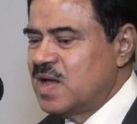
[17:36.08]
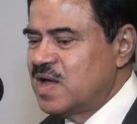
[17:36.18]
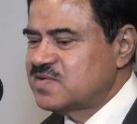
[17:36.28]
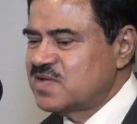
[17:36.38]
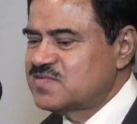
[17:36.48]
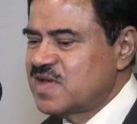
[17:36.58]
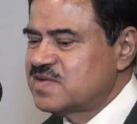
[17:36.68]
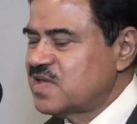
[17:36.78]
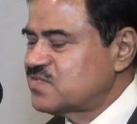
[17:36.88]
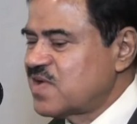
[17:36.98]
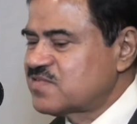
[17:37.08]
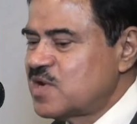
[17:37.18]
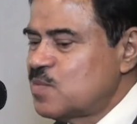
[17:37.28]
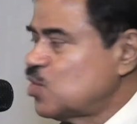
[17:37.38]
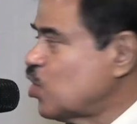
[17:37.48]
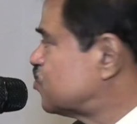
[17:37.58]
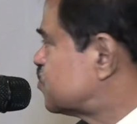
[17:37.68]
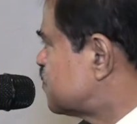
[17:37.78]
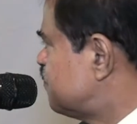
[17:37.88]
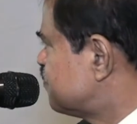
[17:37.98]
As I said, destruction of
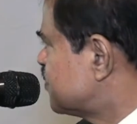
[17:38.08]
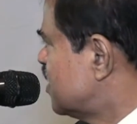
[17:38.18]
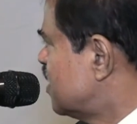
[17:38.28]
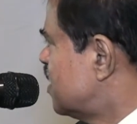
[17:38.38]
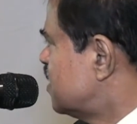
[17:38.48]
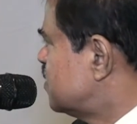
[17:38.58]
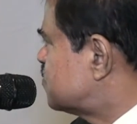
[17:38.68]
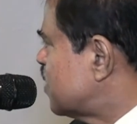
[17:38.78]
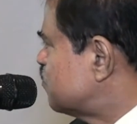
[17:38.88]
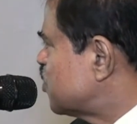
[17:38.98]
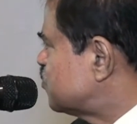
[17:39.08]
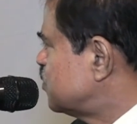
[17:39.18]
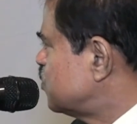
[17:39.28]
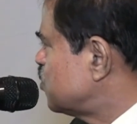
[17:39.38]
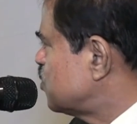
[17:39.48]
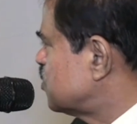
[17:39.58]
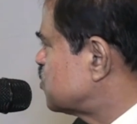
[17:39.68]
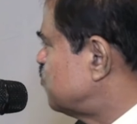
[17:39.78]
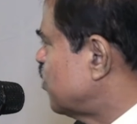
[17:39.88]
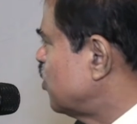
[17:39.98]
notes needs some procedure
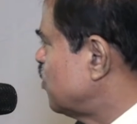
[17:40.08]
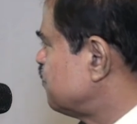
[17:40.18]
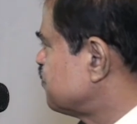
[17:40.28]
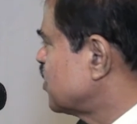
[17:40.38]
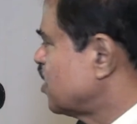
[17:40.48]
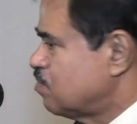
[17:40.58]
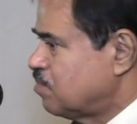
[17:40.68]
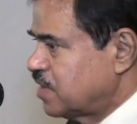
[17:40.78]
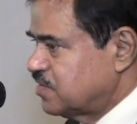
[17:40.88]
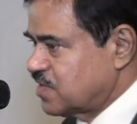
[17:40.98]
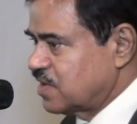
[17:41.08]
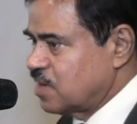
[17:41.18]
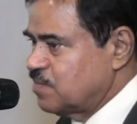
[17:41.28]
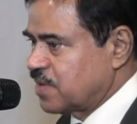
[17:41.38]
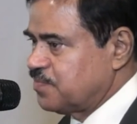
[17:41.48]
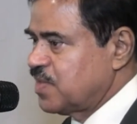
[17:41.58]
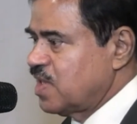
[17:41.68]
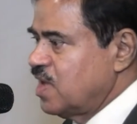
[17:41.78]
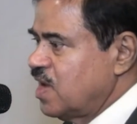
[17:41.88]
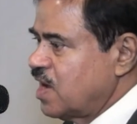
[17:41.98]
to follow by the central bank,
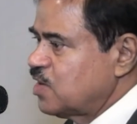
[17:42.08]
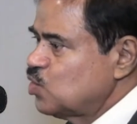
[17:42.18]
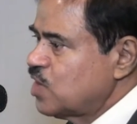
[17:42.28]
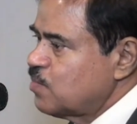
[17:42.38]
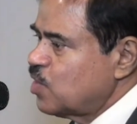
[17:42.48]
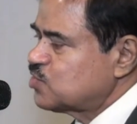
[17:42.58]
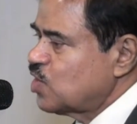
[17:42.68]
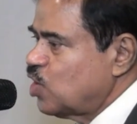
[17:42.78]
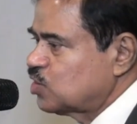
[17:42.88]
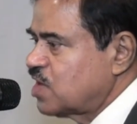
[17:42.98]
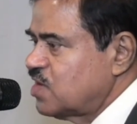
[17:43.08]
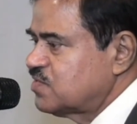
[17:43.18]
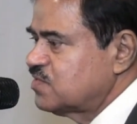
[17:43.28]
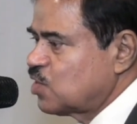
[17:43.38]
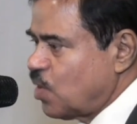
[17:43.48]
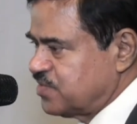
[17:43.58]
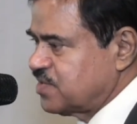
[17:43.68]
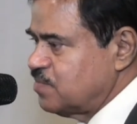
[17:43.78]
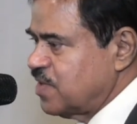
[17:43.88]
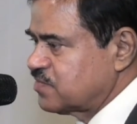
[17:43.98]
And we have also authorized the
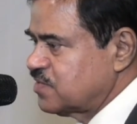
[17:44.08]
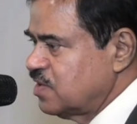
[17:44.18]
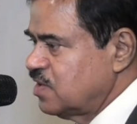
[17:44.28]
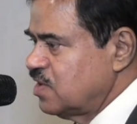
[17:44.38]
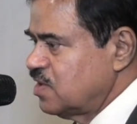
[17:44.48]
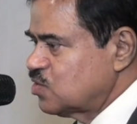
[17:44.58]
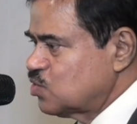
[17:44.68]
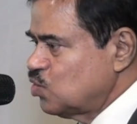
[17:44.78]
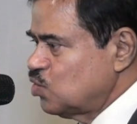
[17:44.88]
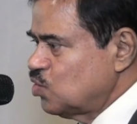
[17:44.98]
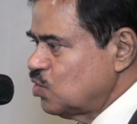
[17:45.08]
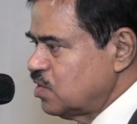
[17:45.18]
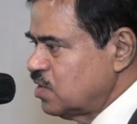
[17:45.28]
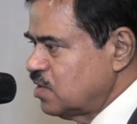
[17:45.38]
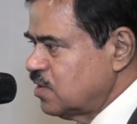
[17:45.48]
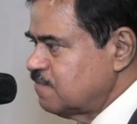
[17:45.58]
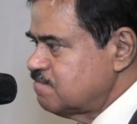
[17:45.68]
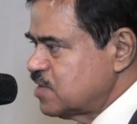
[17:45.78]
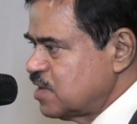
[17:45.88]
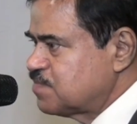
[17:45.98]
commercial banks to
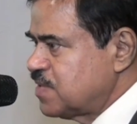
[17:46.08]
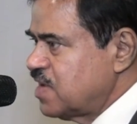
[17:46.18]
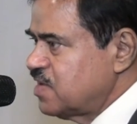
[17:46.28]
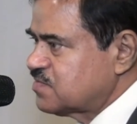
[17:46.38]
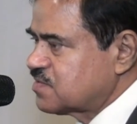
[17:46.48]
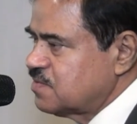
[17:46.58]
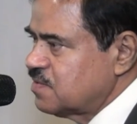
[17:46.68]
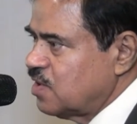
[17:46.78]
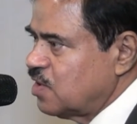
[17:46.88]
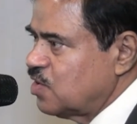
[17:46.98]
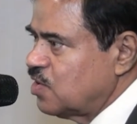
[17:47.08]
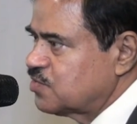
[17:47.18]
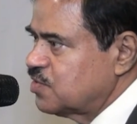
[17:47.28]
replace or, or,